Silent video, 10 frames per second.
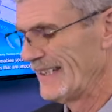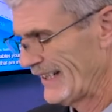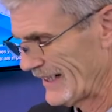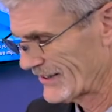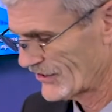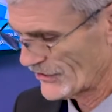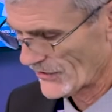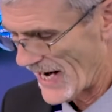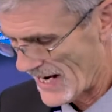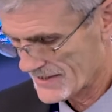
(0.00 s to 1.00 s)
it's your
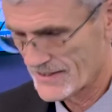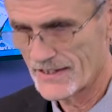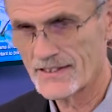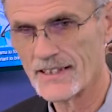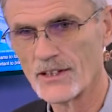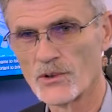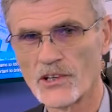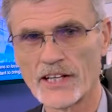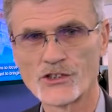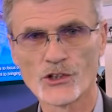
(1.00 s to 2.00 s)
access
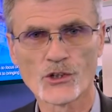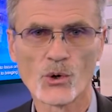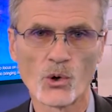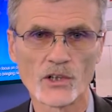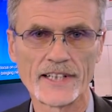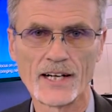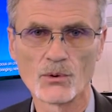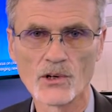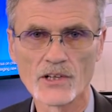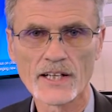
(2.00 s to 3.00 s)
network, it's your core
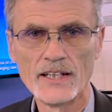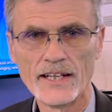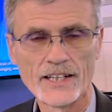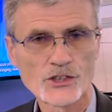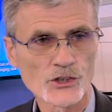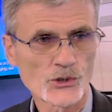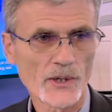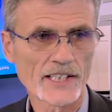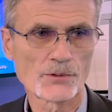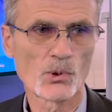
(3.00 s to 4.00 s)
network, it's your
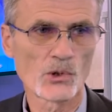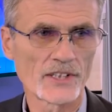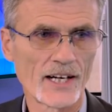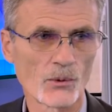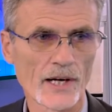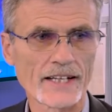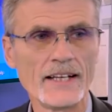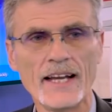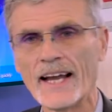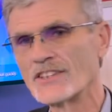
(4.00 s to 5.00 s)
transport network,
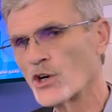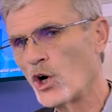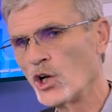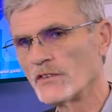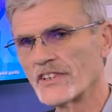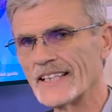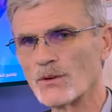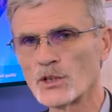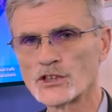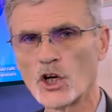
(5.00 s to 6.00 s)
it's all of the
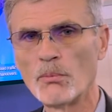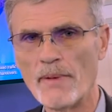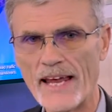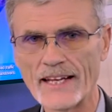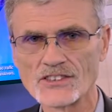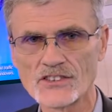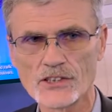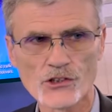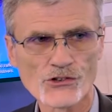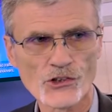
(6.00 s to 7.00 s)
network domains that
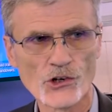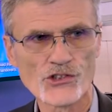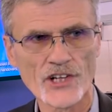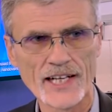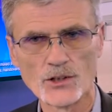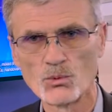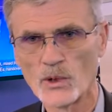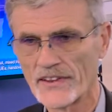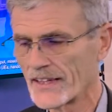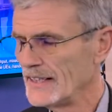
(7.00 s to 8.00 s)
are associated
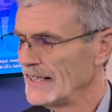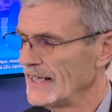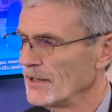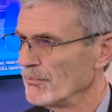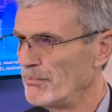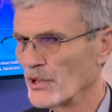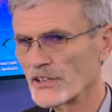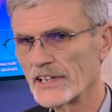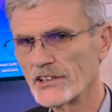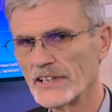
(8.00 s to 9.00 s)
with
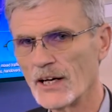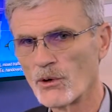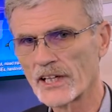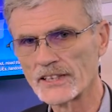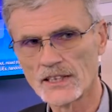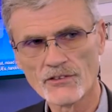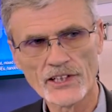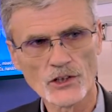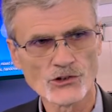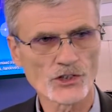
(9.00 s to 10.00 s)
building your network and delivering
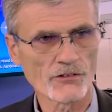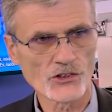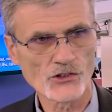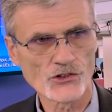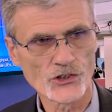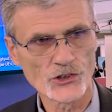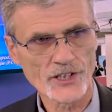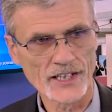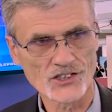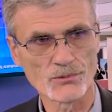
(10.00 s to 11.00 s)
those services to your
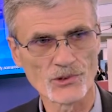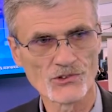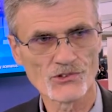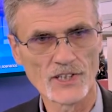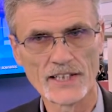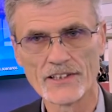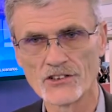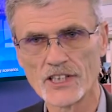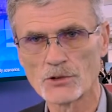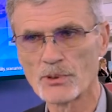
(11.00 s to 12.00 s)
customers, right? They're
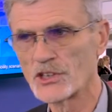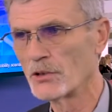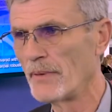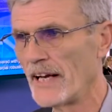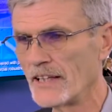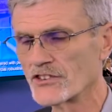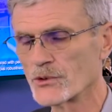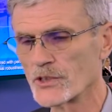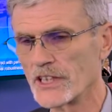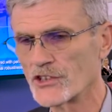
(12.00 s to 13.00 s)
disparate domains, and
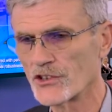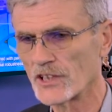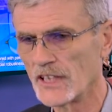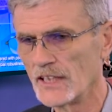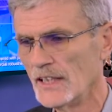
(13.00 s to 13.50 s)
traditionally,